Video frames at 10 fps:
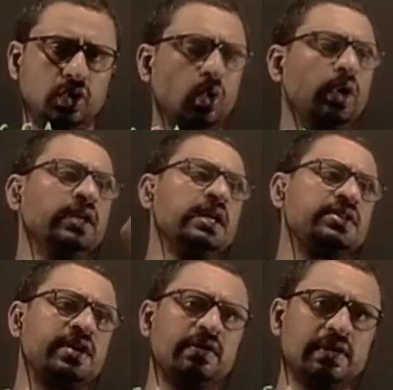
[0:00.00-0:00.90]
During
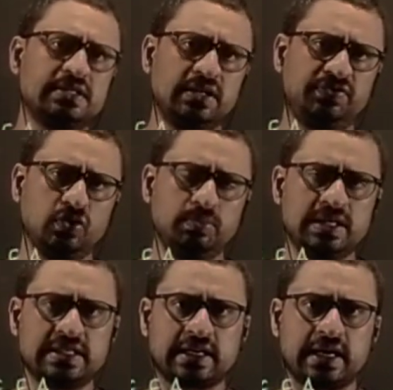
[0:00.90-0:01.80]
the traverse, if you
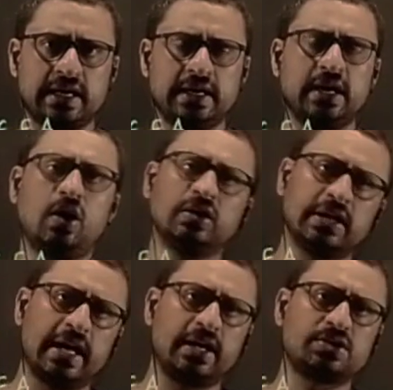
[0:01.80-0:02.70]
meet a current
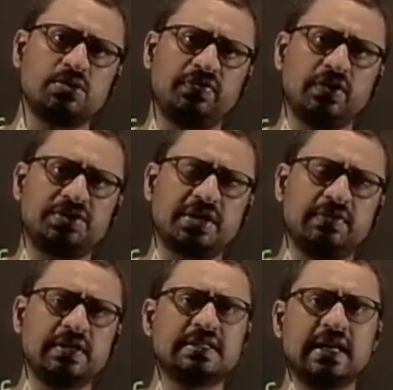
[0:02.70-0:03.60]
along the direction of your
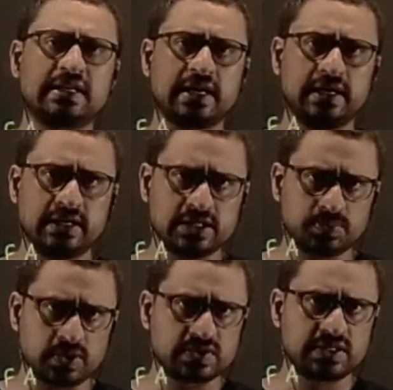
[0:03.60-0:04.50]
traverse, that current
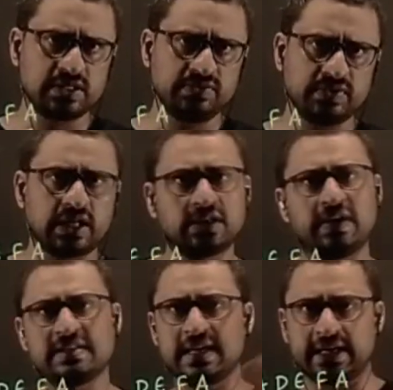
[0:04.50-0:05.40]
is positive,
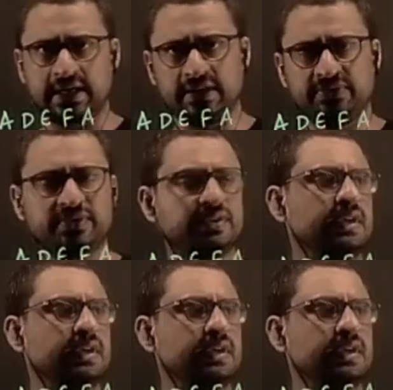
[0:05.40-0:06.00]
otherwise negative.